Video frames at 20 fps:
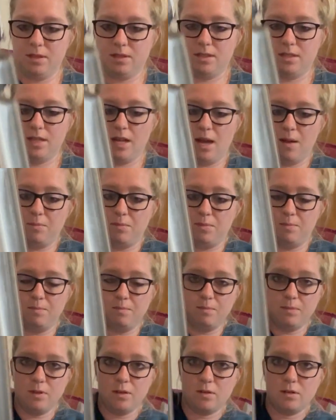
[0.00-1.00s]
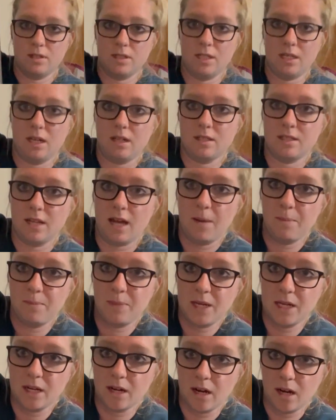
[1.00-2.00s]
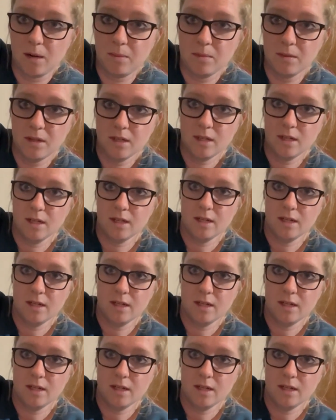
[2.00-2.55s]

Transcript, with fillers: It's not, you can tell it's not beat up.